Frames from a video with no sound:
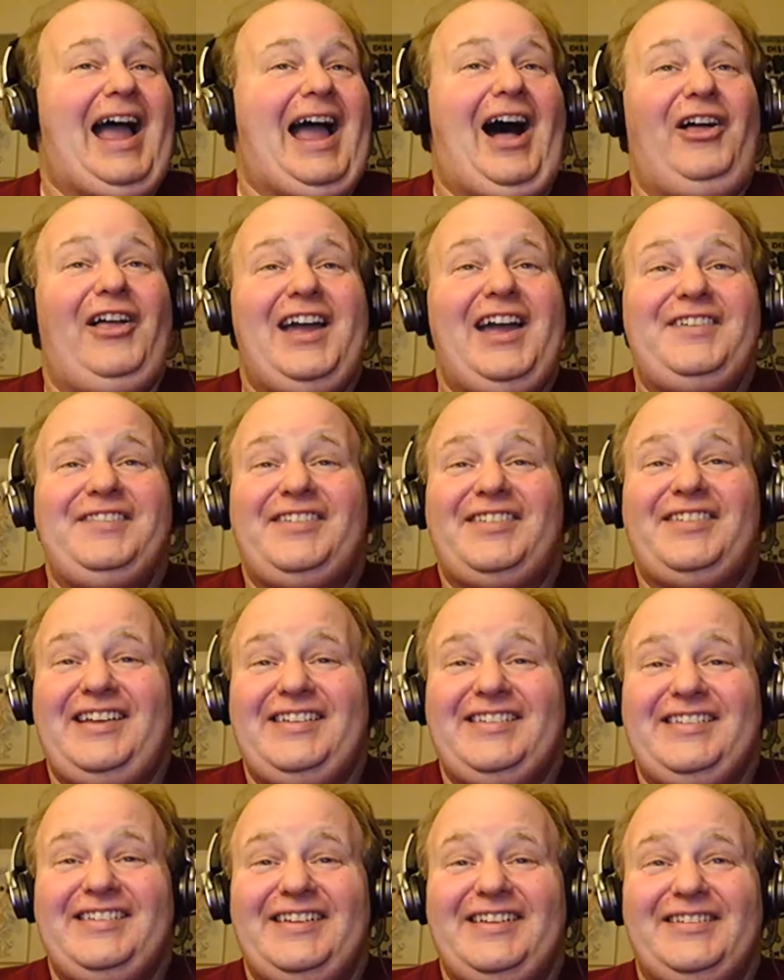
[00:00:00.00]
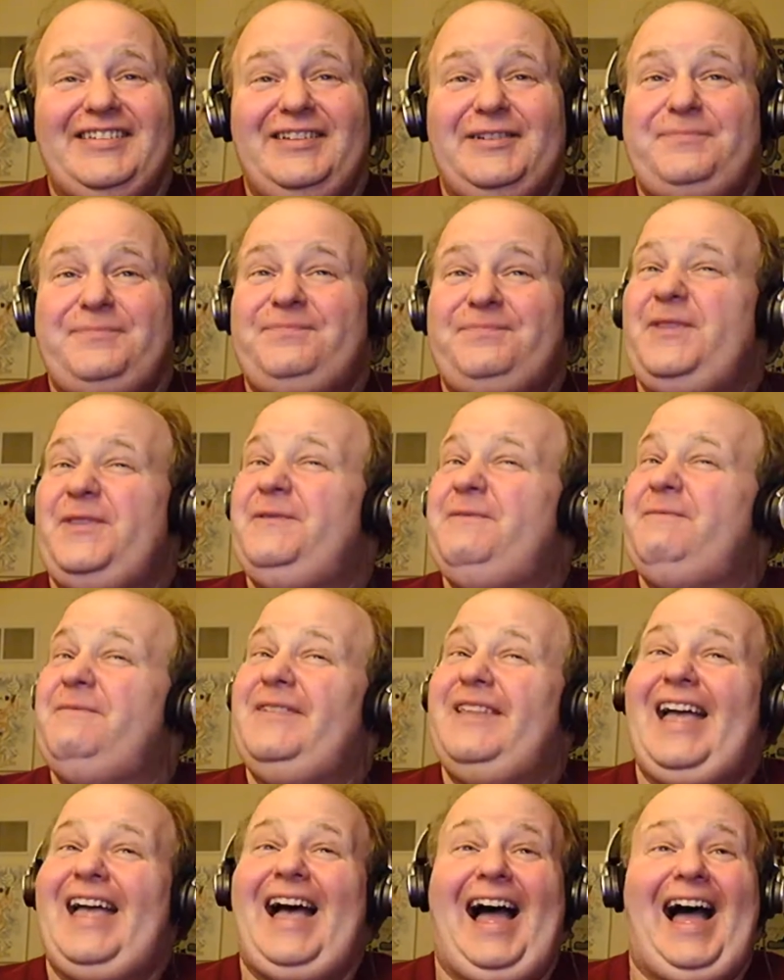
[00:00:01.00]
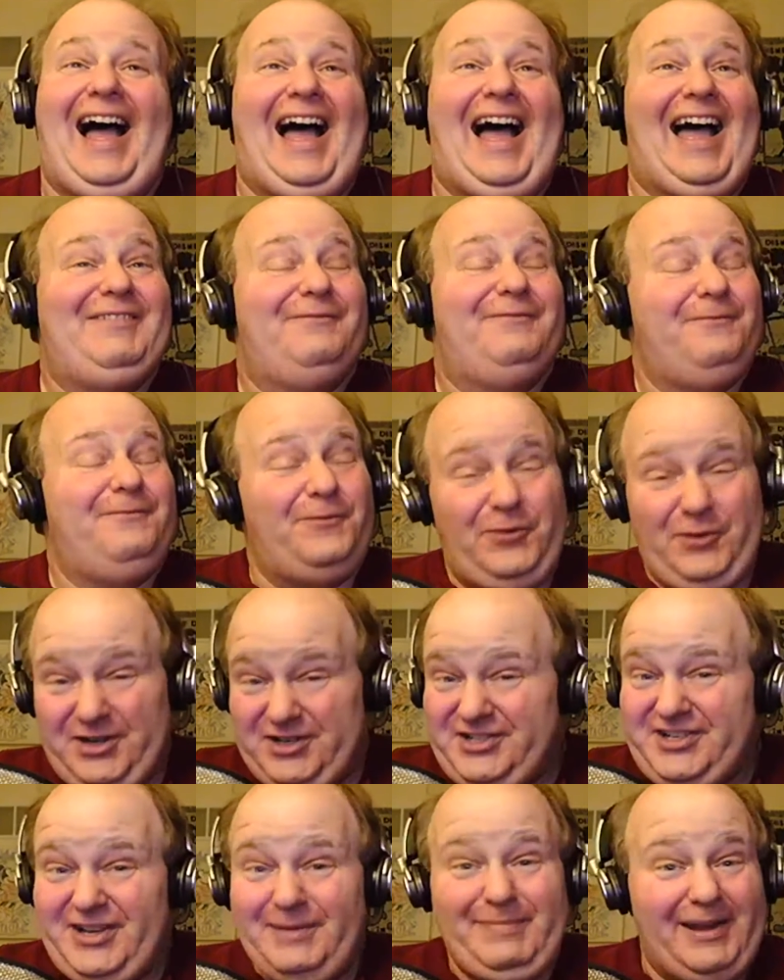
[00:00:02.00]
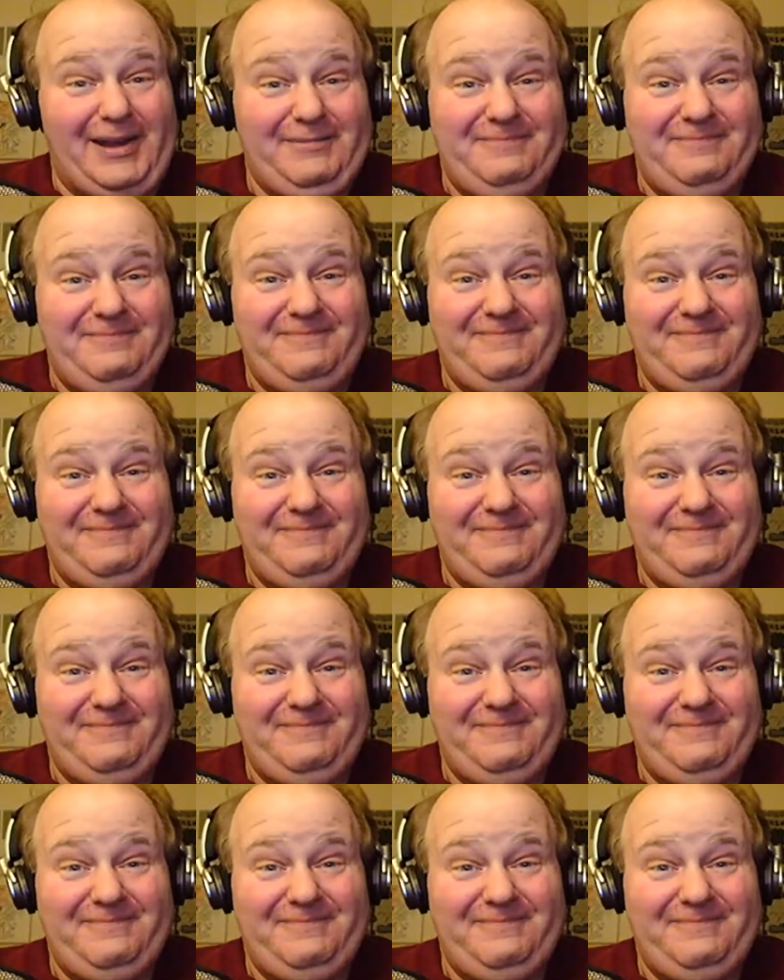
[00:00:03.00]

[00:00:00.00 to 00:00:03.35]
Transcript: All I have to say is this: free shipping.